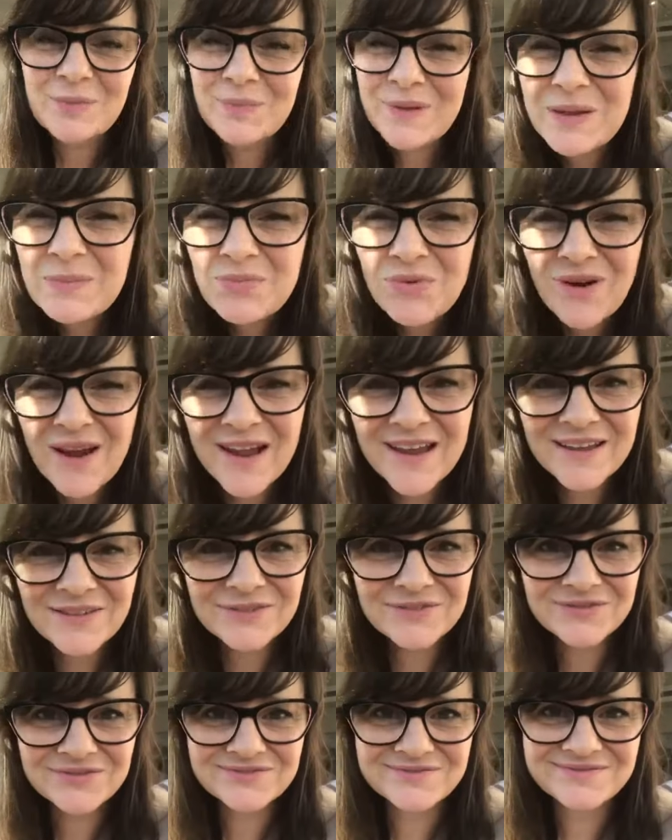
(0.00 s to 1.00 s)
Be
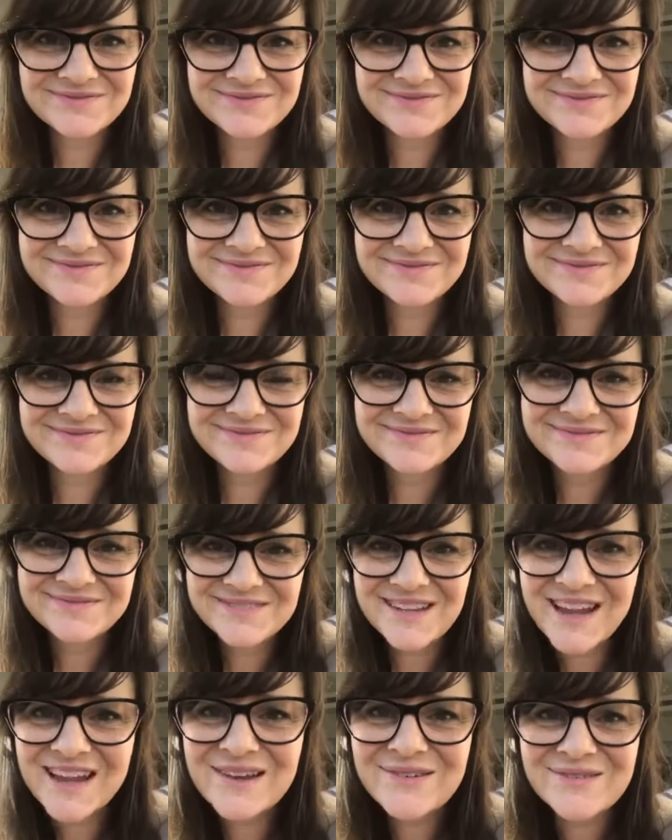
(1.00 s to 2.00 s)
brave,
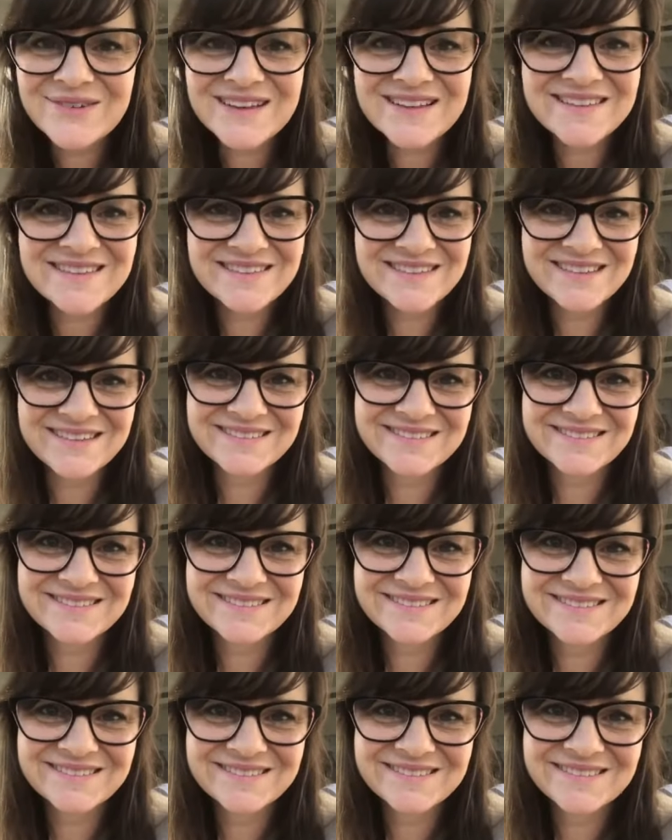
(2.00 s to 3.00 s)
take a risk,
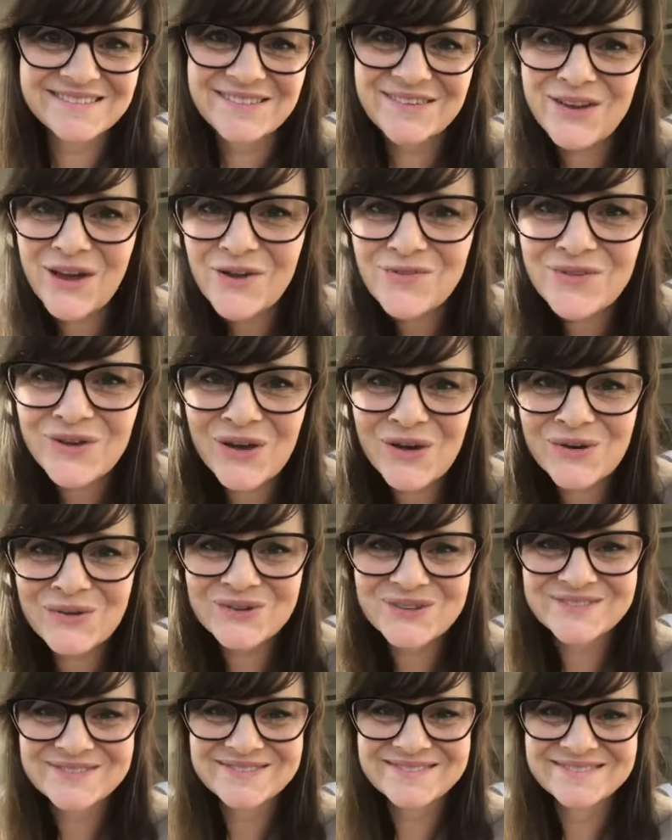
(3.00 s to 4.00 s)
go for
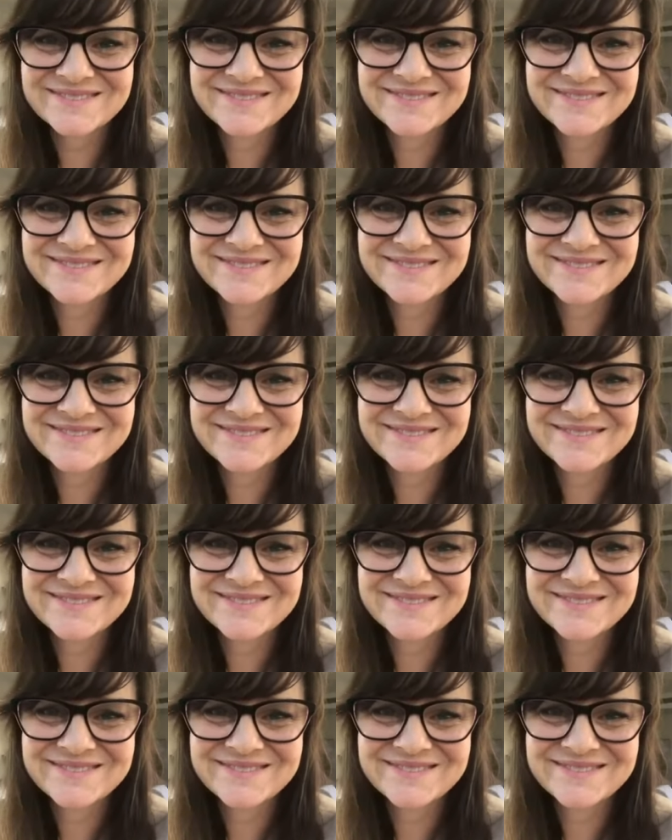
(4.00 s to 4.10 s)
gold.